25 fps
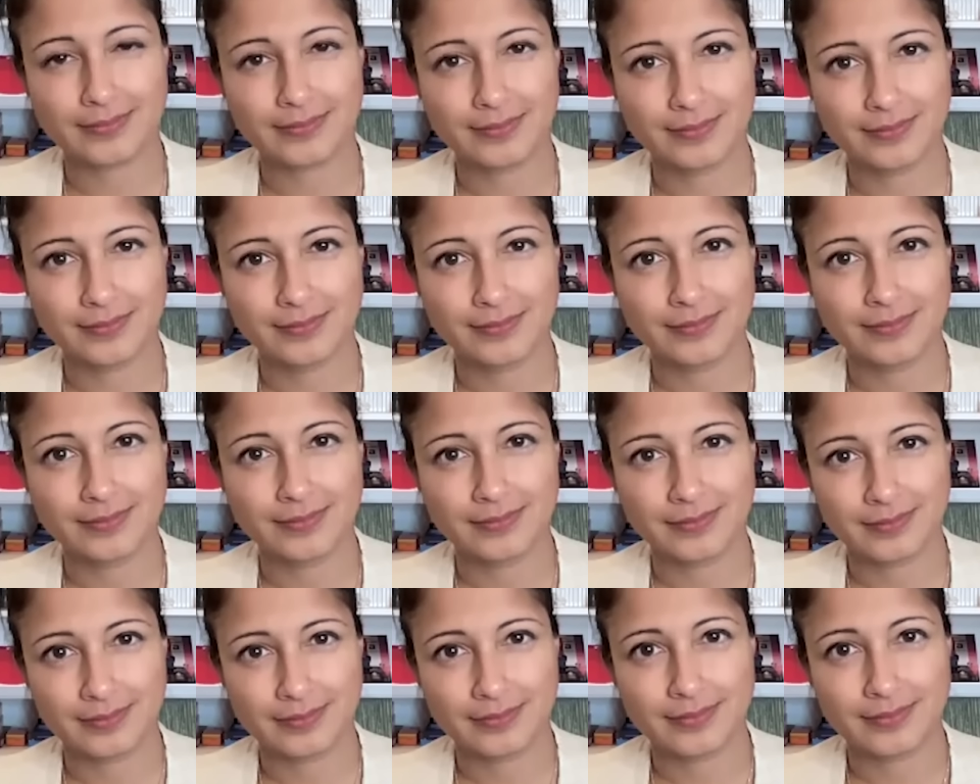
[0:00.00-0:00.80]

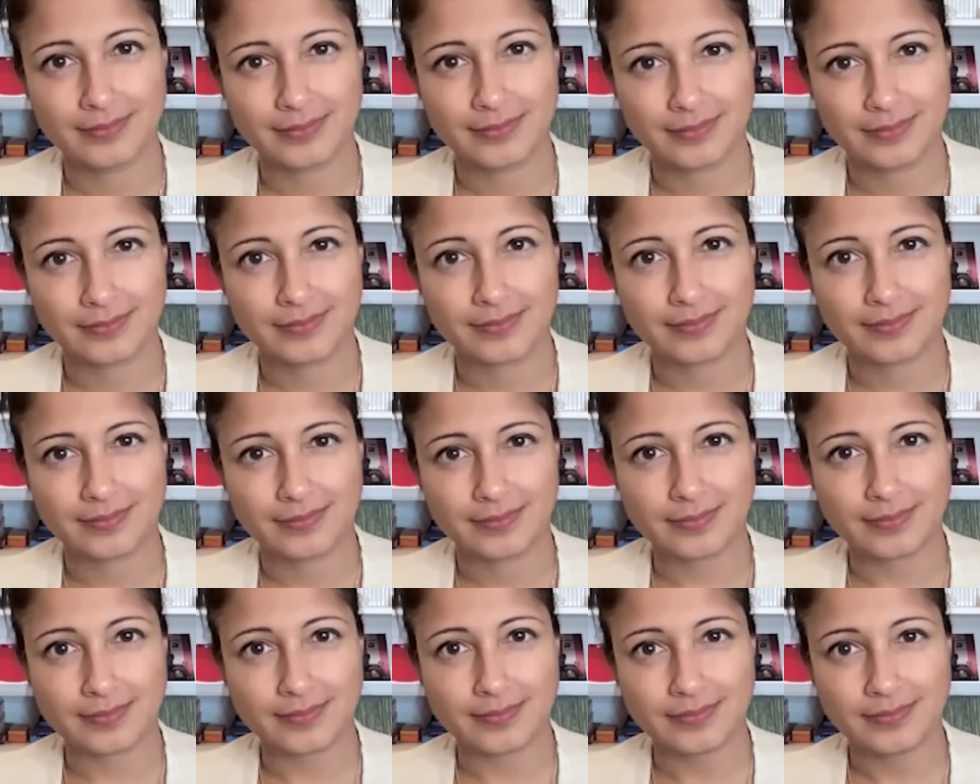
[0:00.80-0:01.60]

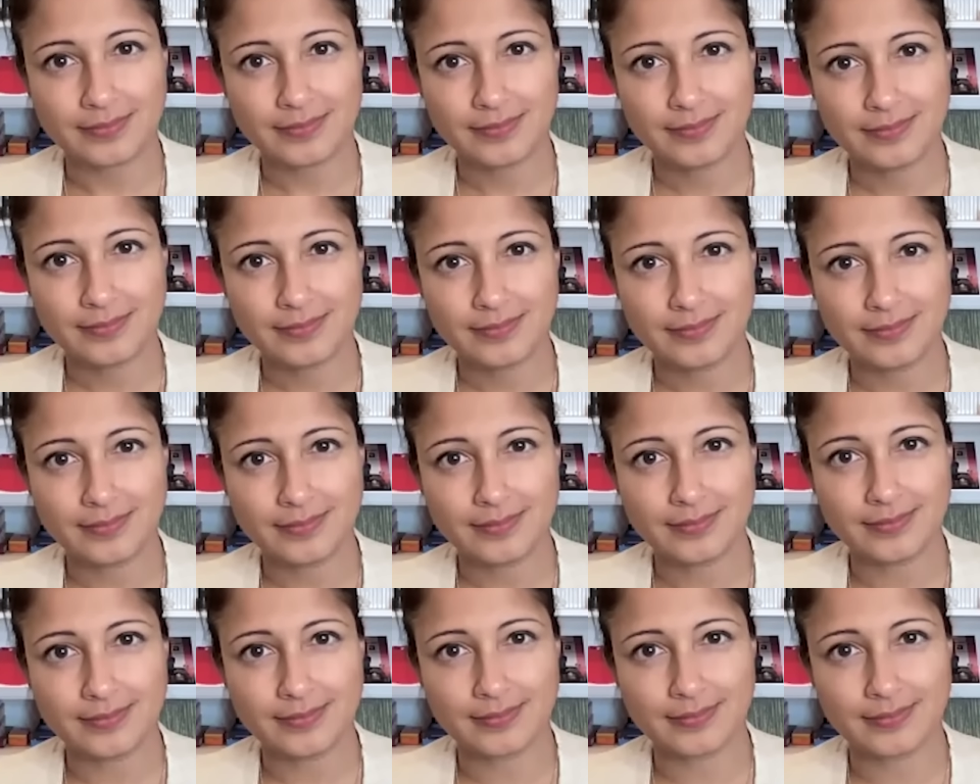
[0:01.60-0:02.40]

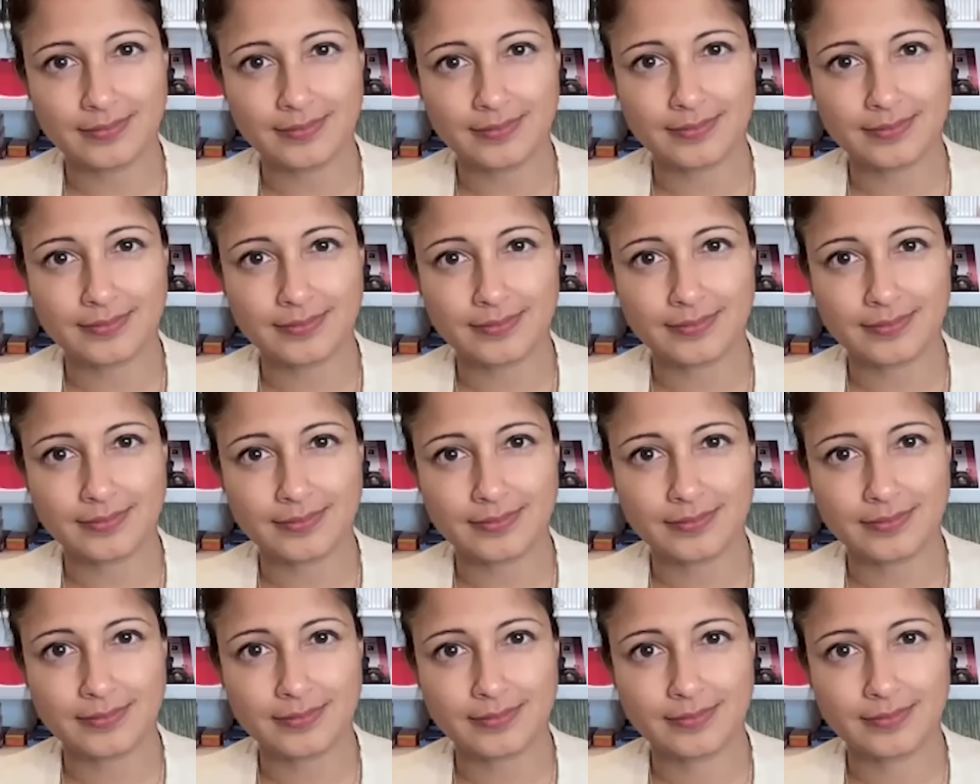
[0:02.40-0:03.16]
No words are spoken by the person on screen.